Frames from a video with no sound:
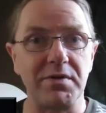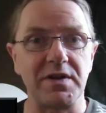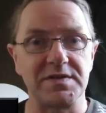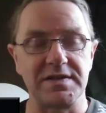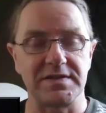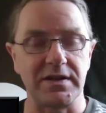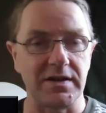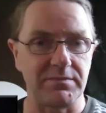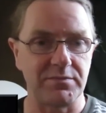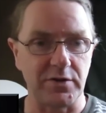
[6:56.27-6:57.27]
because it's
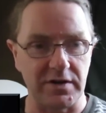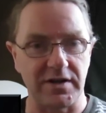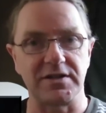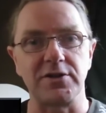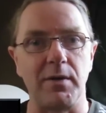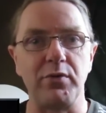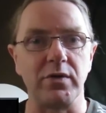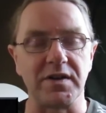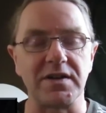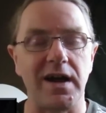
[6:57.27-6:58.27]
got like a
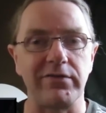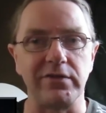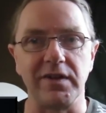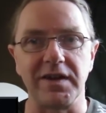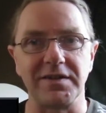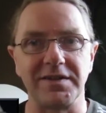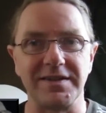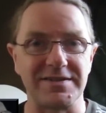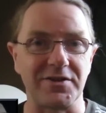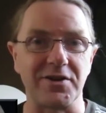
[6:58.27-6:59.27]
tarpaulin cover on it.
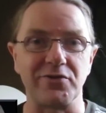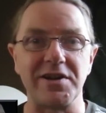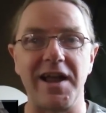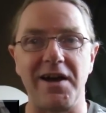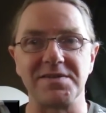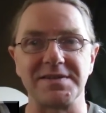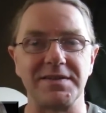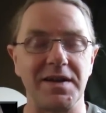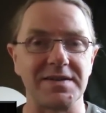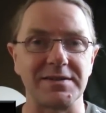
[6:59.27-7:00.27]
It's like a greenhouse in there